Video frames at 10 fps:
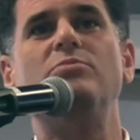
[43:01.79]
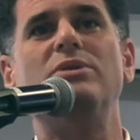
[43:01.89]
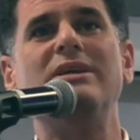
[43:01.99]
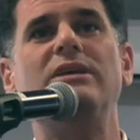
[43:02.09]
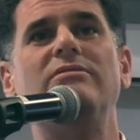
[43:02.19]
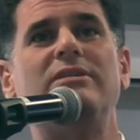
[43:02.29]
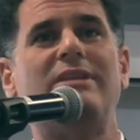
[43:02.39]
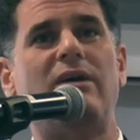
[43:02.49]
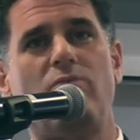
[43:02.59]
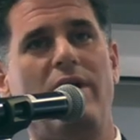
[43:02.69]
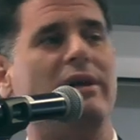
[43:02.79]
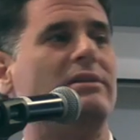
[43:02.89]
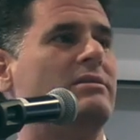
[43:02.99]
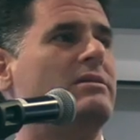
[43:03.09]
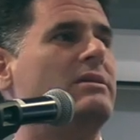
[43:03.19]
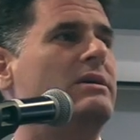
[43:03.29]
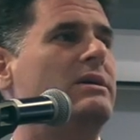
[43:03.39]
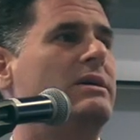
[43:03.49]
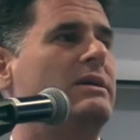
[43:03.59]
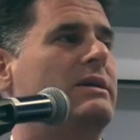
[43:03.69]
you believe in that right.
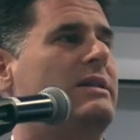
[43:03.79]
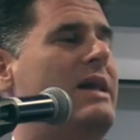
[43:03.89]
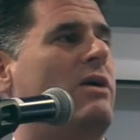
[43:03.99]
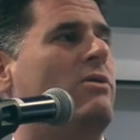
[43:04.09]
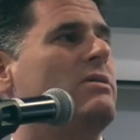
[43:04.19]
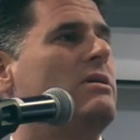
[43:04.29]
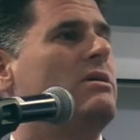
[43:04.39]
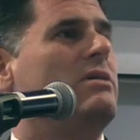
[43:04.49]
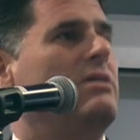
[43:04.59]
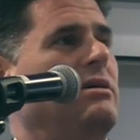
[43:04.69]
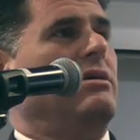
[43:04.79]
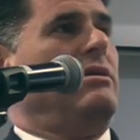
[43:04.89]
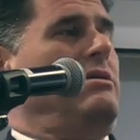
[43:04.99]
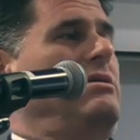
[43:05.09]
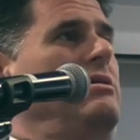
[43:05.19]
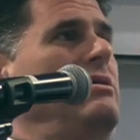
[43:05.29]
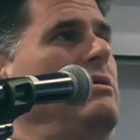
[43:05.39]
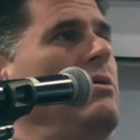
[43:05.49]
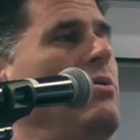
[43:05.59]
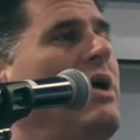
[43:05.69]
Now,
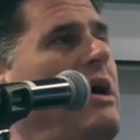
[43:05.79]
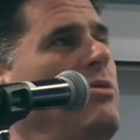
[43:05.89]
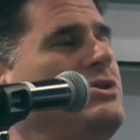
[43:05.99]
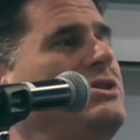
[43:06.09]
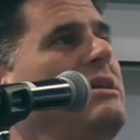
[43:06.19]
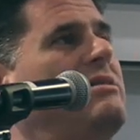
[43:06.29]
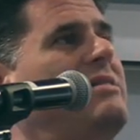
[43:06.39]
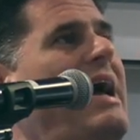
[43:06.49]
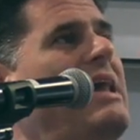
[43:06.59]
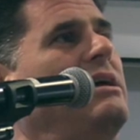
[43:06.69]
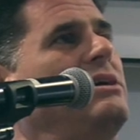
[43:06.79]
what I will say to that